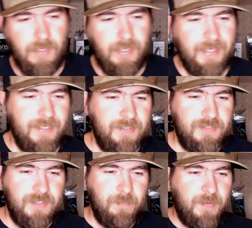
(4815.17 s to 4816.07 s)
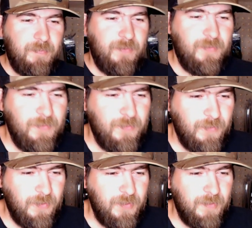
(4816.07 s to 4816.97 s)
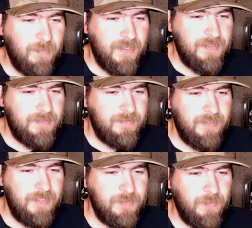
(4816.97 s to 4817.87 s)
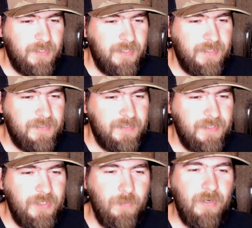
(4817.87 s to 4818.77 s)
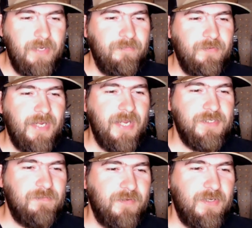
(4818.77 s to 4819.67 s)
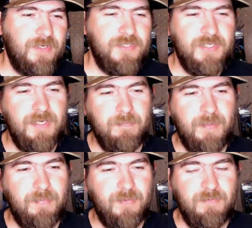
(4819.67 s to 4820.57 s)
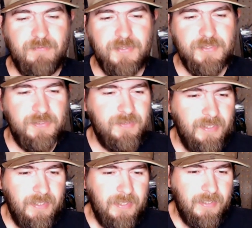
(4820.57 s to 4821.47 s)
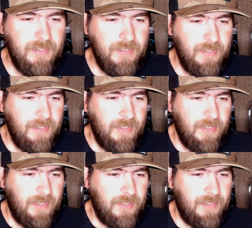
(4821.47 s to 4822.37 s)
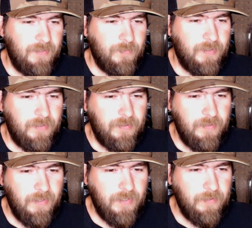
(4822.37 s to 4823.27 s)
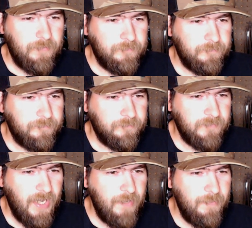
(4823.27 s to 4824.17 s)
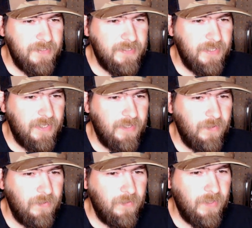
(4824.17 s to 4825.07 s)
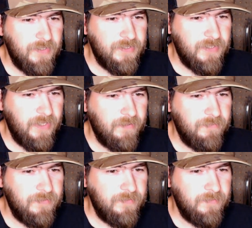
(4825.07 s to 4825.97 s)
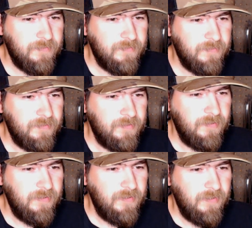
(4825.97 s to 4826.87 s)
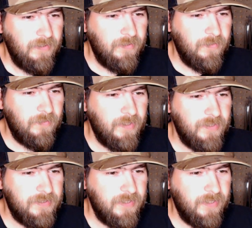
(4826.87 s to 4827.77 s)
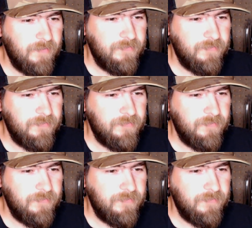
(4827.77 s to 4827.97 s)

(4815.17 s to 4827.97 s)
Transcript: And some people are going to hoard Guggen baits. It is what it is. And you know what? If you're catching fish and getting people in fishing, I don't care. All right. I'm missing a whole lot of stuff. A whole lot of stuff.